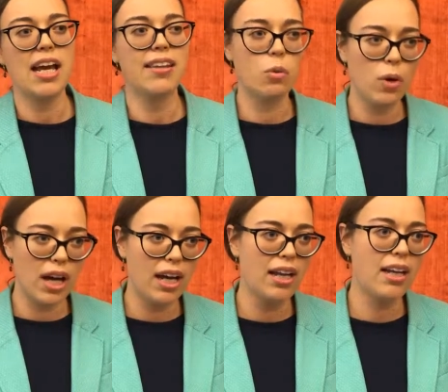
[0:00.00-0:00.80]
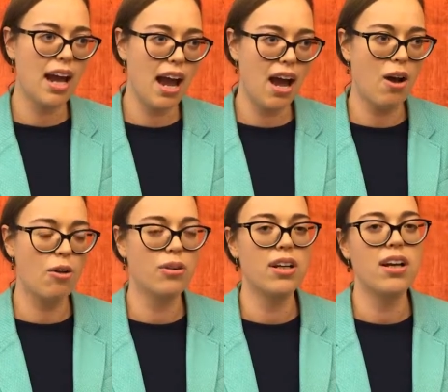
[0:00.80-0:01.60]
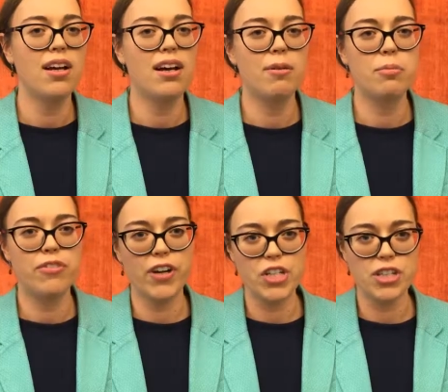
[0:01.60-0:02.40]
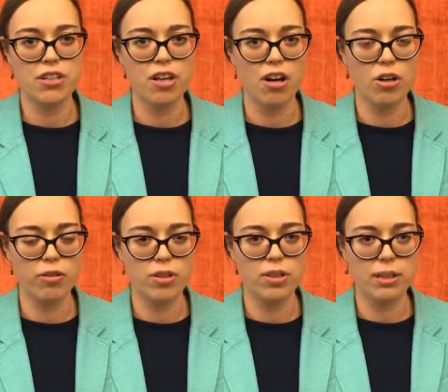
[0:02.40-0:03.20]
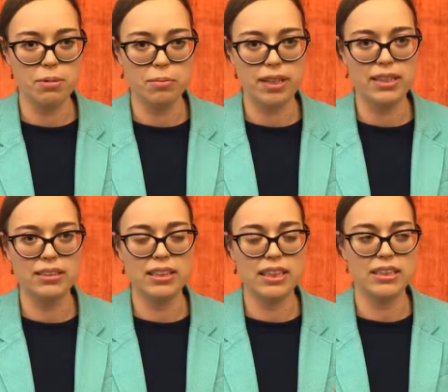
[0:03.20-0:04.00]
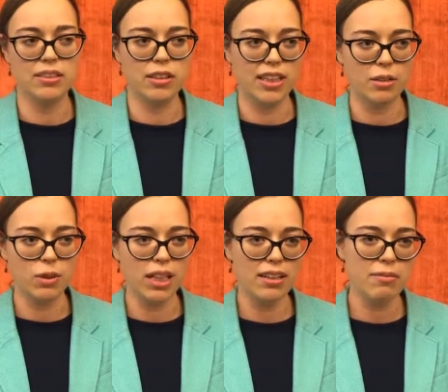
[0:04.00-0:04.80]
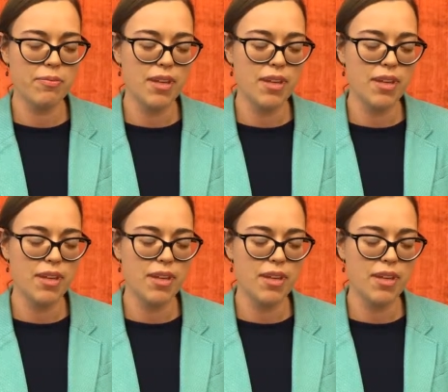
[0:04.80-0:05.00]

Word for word: and the way how uh, professionals are going to implement it and deal with it.